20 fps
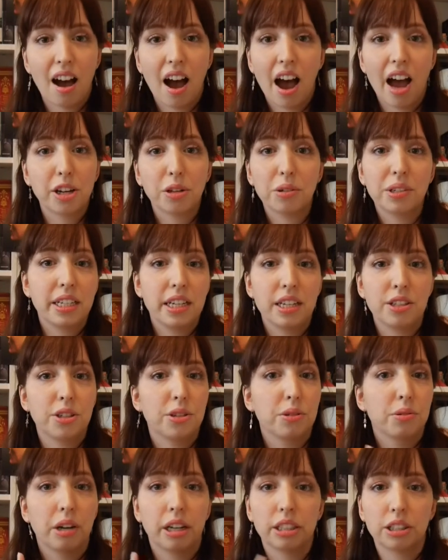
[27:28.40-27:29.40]
I don't need
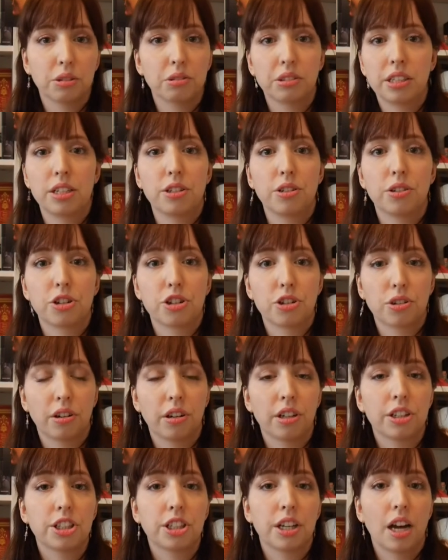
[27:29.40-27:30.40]
you, I don't need your
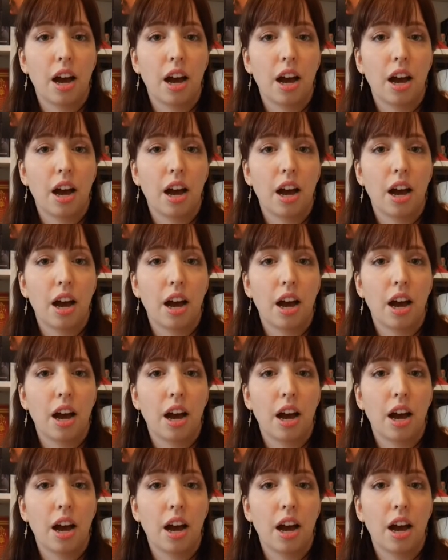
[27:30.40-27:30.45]
church.